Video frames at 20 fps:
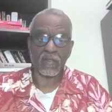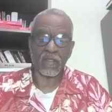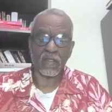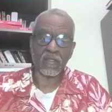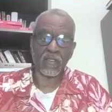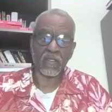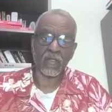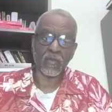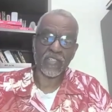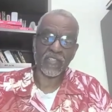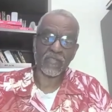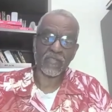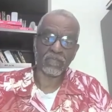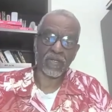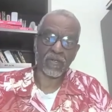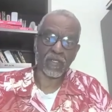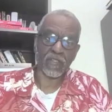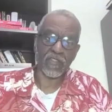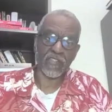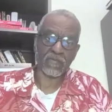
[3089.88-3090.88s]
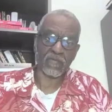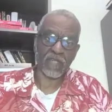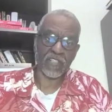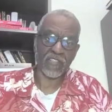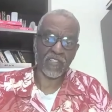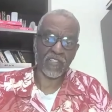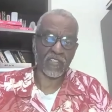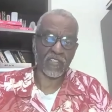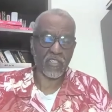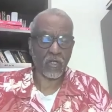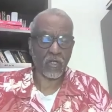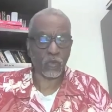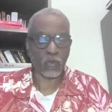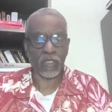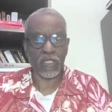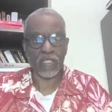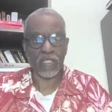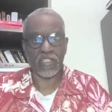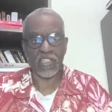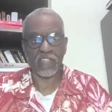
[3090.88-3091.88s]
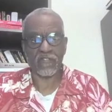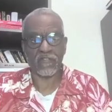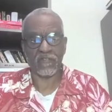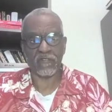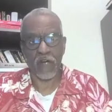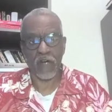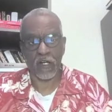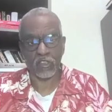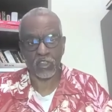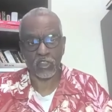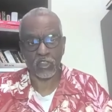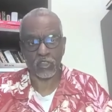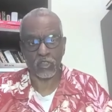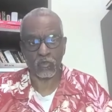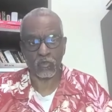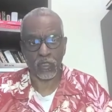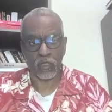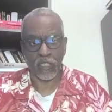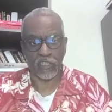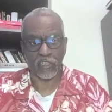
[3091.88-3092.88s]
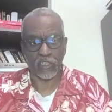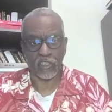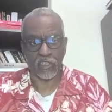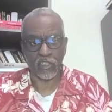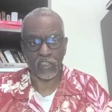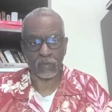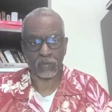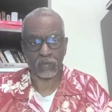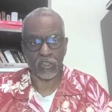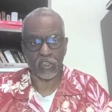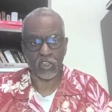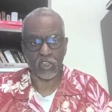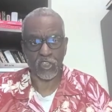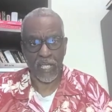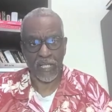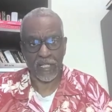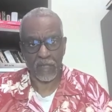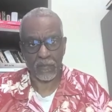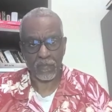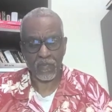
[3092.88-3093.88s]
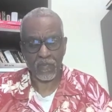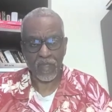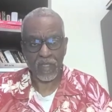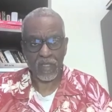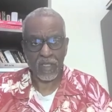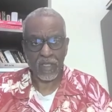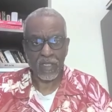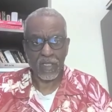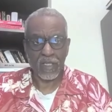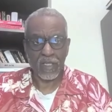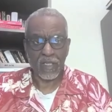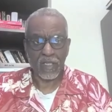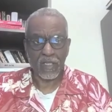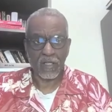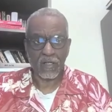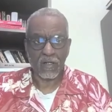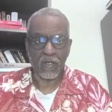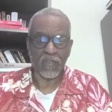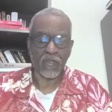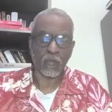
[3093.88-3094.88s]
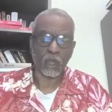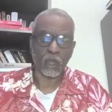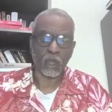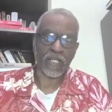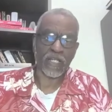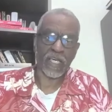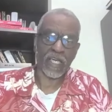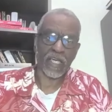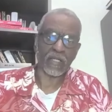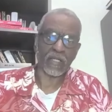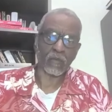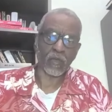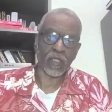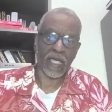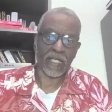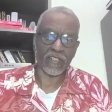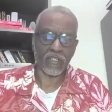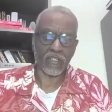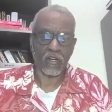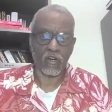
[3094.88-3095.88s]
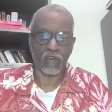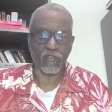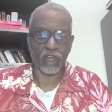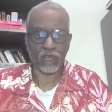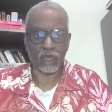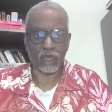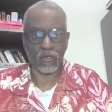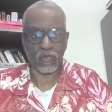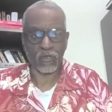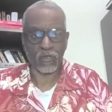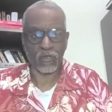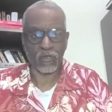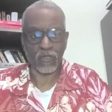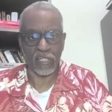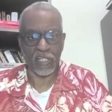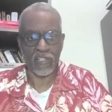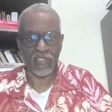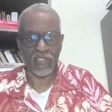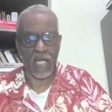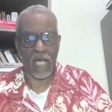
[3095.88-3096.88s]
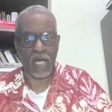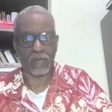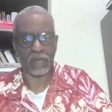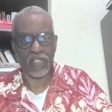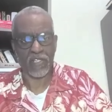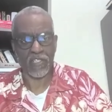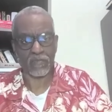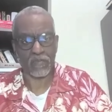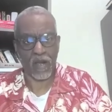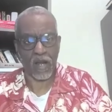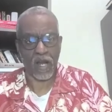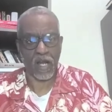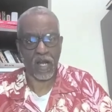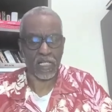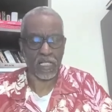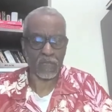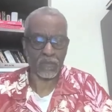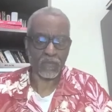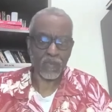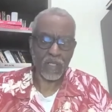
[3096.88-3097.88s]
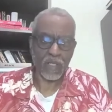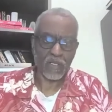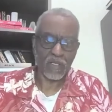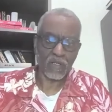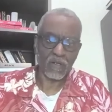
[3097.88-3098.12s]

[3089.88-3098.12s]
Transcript: US imperialism has a totally dysfunctional relationship with China. On the one hand, it would like to overthrow the Chinese Communist Party.